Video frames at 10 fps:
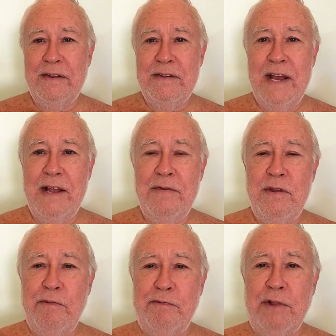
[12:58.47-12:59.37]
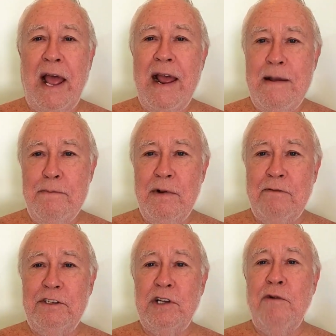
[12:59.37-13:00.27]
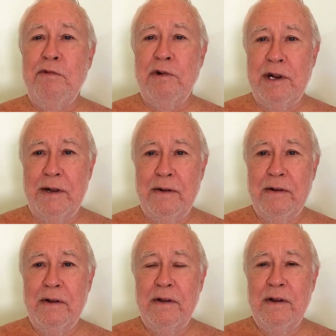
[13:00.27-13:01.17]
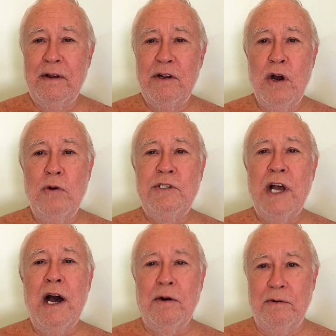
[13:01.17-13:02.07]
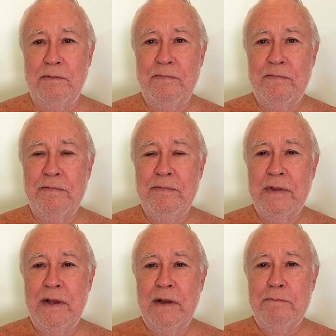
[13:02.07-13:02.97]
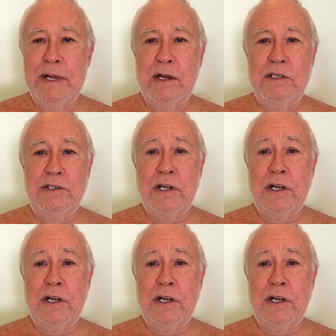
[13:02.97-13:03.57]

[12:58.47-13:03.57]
then the flame of suffering goes out because the